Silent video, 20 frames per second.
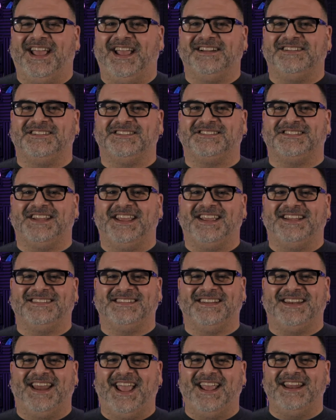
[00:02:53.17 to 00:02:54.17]
and to say it's
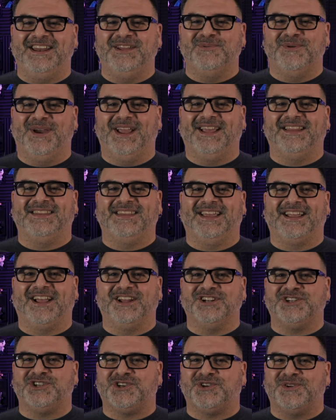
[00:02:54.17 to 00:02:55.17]
in any way like
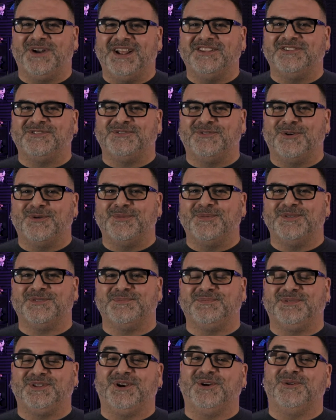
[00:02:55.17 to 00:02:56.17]
a Transformers
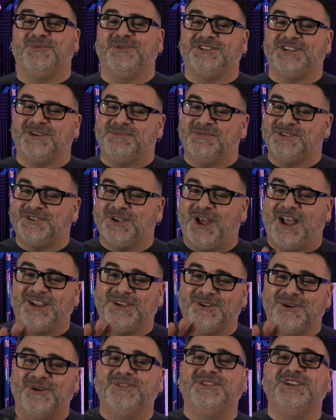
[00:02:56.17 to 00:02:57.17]
blur, which I
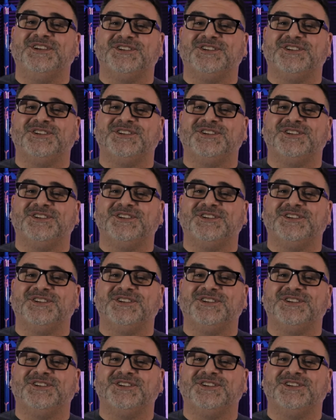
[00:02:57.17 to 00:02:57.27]
can only